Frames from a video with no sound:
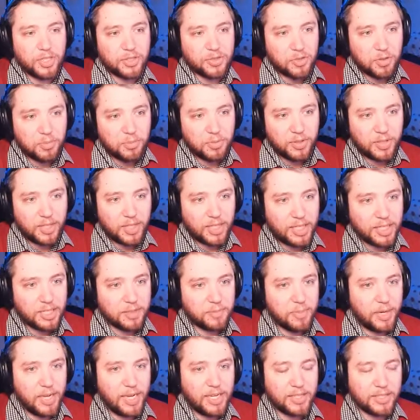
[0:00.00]
dribbling, his
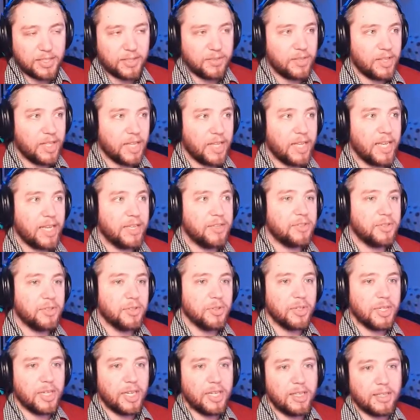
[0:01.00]
pace and everything like that. So you're
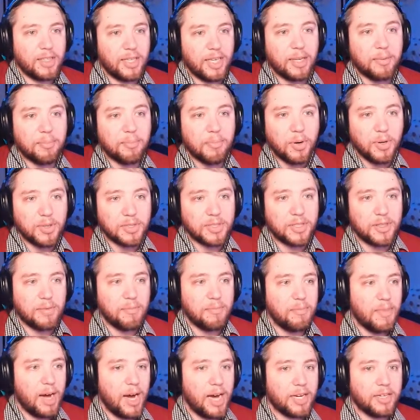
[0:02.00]
looking at like most of the
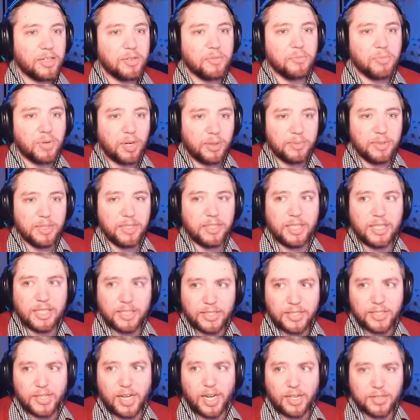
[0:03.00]
modern Premier League
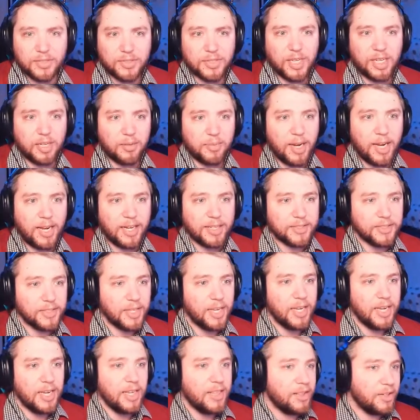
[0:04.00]
style center backs.
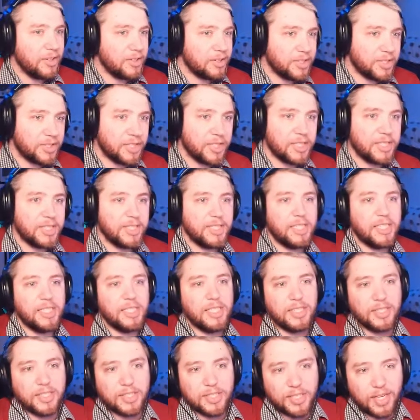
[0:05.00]
They're
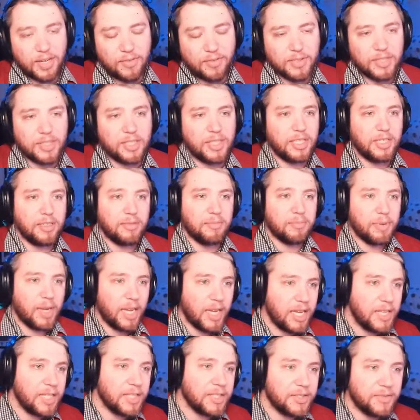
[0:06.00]
16, 17
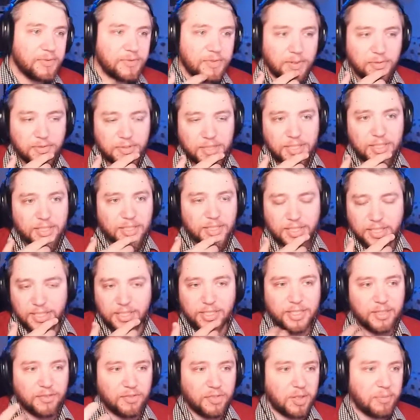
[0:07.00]
pace, 15, 16,
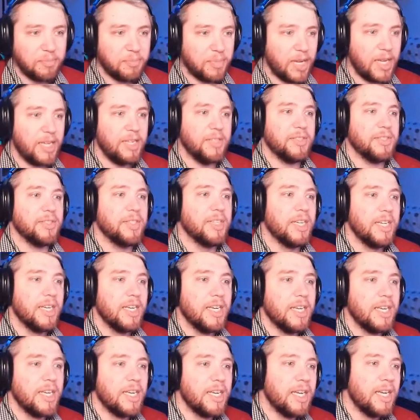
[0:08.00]
17 pace.
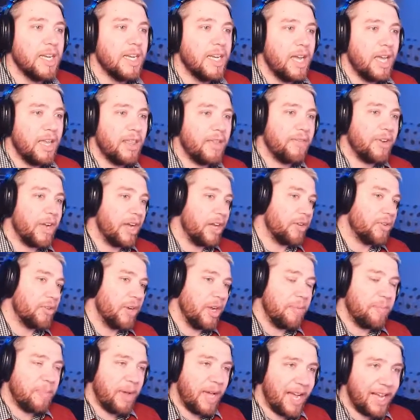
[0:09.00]
And they've got
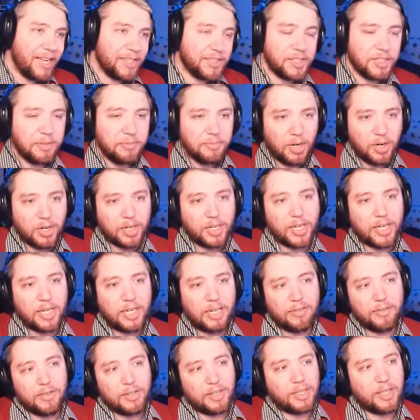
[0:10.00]
great passing, marking, and
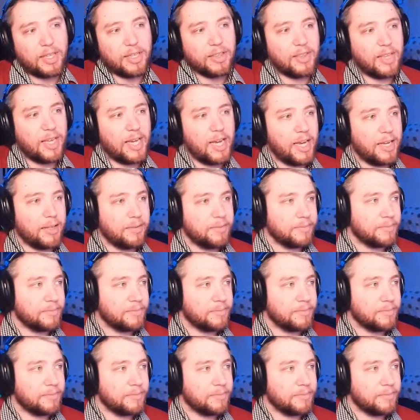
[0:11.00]
everything like that.